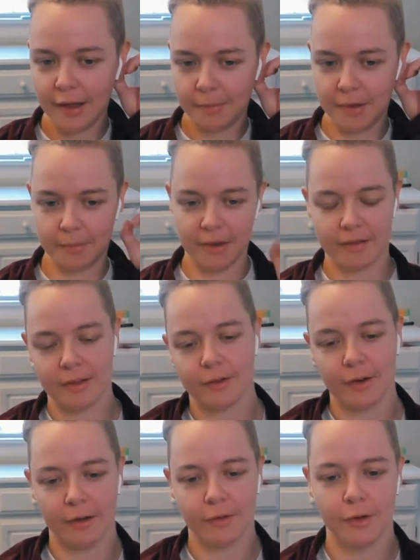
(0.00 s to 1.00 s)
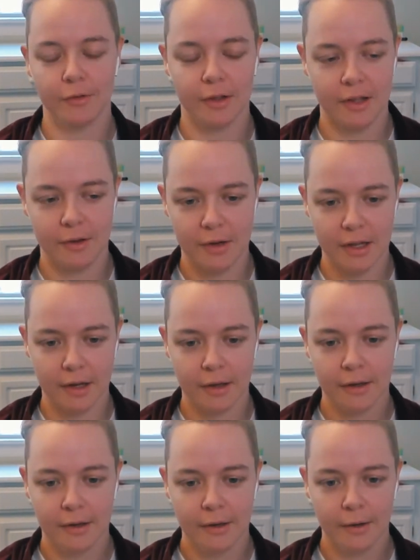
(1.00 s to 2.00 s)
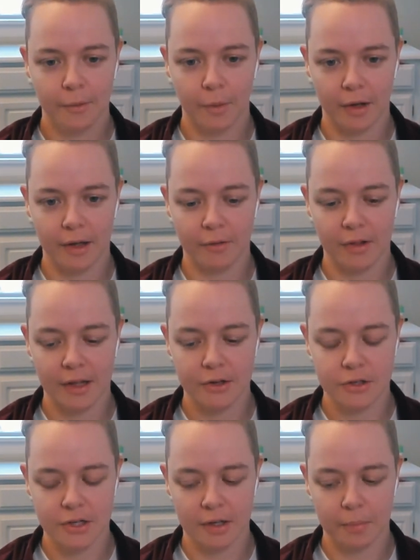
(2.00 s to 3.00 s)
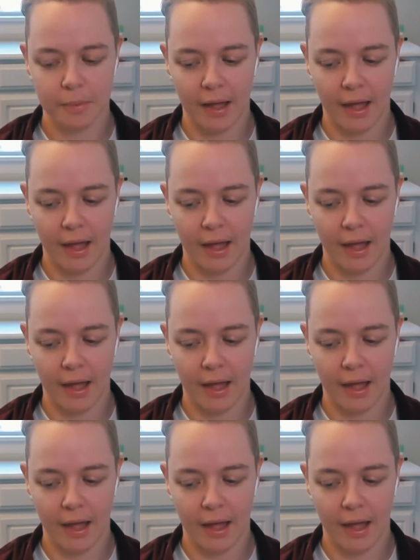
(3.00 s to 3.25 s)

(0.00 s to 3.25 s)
me and my sister have a really unique working relationship.